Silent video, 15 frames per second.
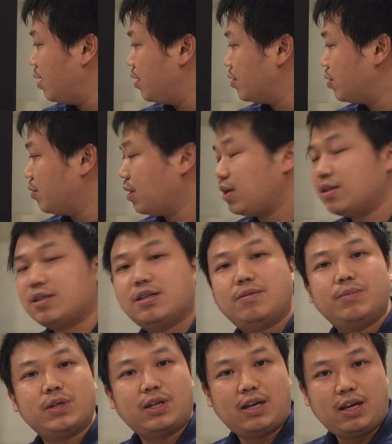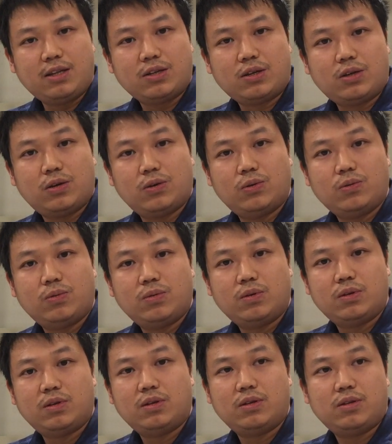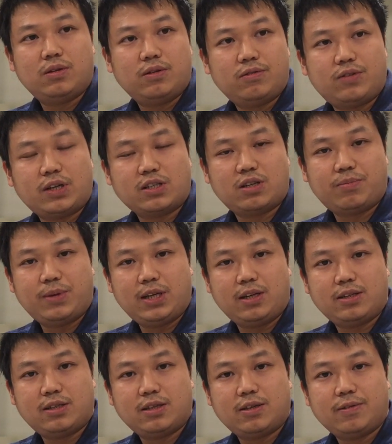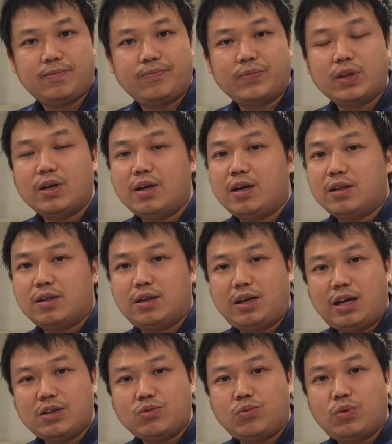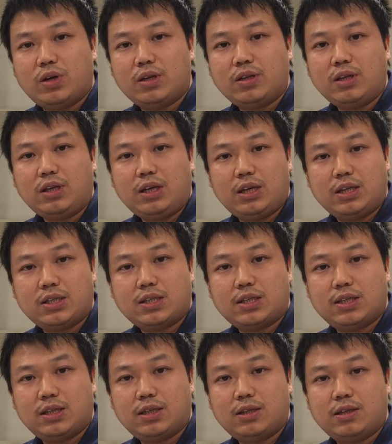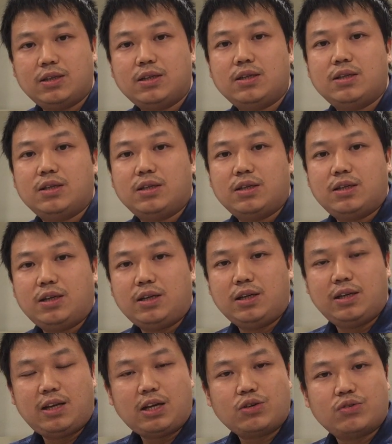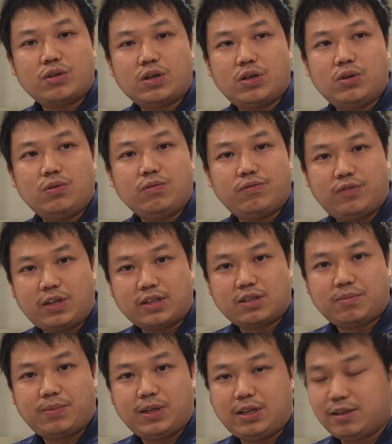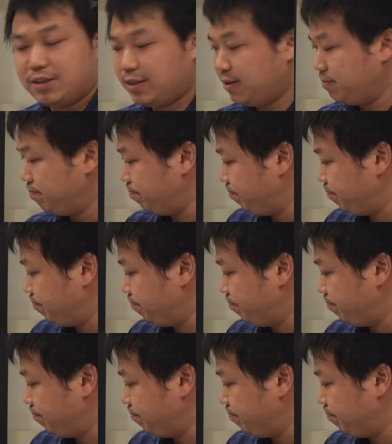So that's the mechanical flexibility. The last one is the electrical flexibility.